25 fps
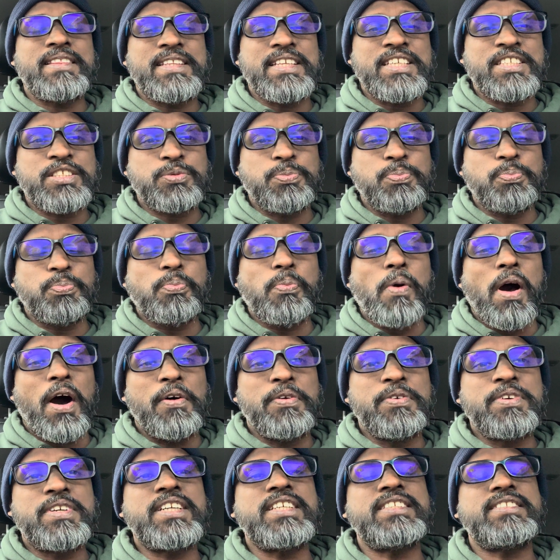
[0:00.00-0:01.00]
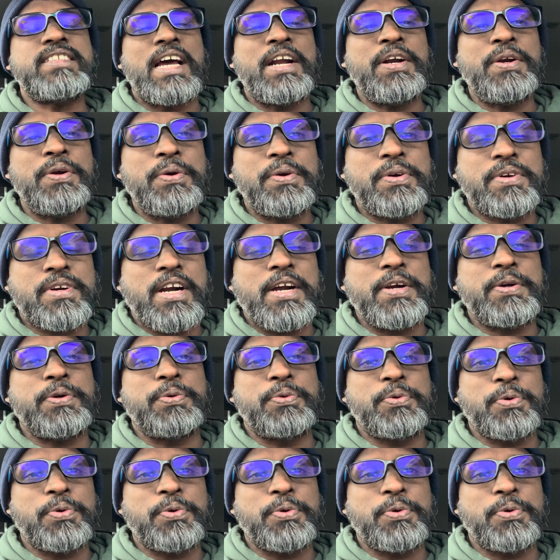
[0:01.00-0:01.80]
boundaries and try to draw the